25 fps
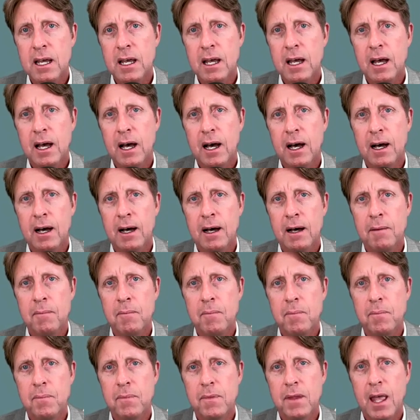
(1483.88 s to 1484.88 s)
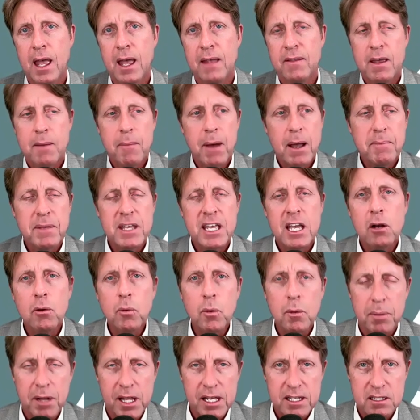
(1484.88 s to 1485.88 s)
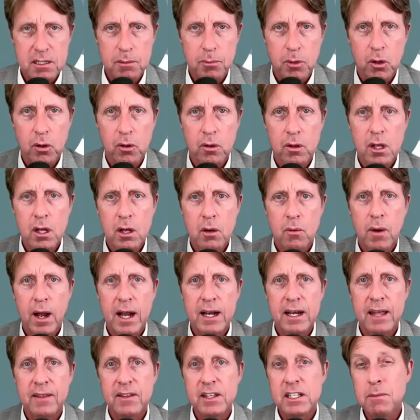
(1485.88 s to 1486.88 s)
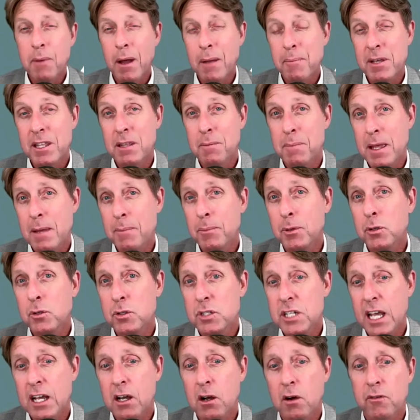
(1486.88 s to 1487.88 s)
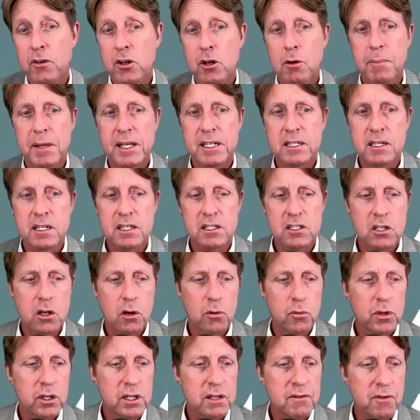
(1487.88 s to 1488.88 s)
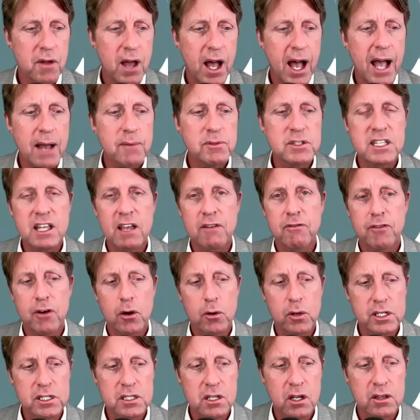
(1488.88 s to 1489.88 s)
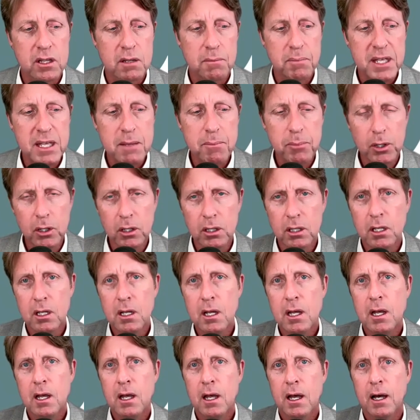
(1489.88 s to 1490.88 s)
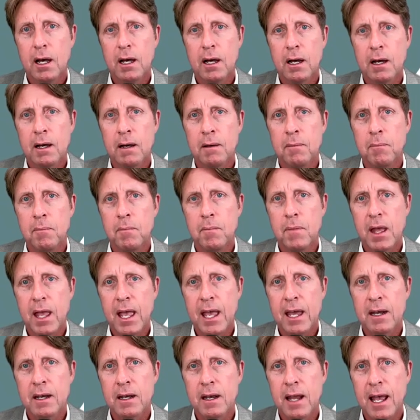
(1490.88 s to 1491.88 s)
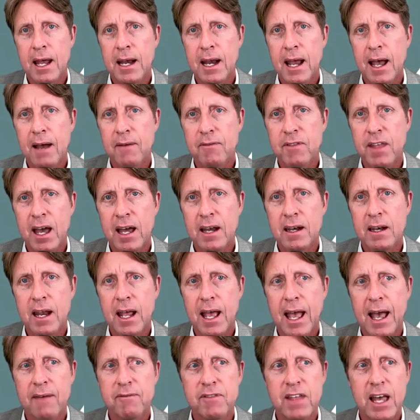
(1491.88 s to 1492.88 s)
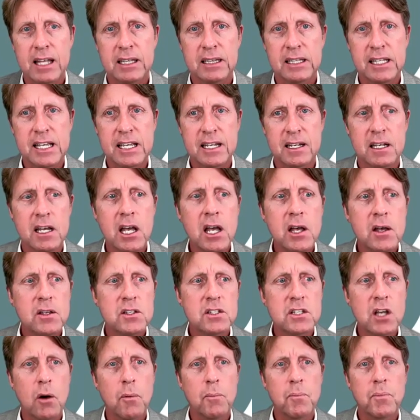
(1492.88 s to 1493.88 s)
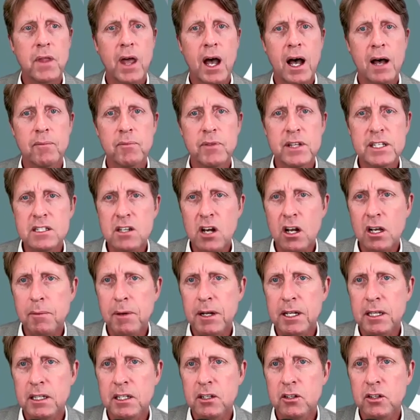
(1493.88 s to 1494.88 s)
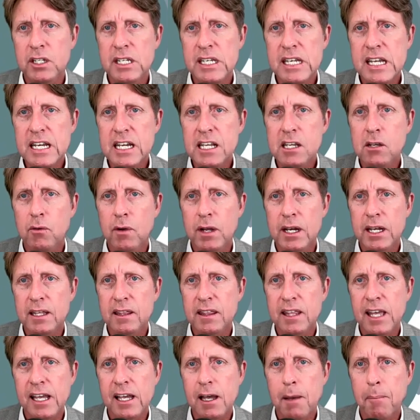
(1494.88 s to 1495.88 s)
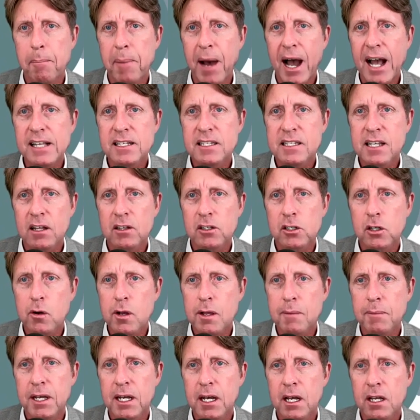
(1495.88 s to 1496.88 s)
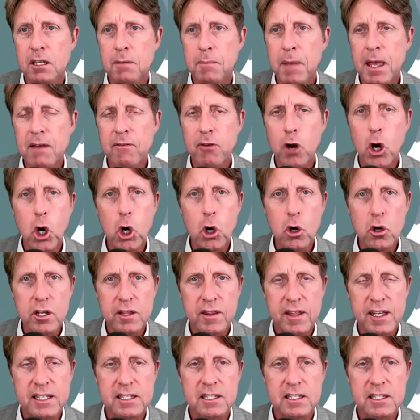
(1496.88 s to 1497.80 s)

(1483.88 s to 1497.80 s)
And they might be irreplaceable. right? And these might be the people who take over your business. So really, I would say focus on the people, and have that lead. So let's talk about a little nitty gritty thing, a buy sell agreement. Now you may have heard of this.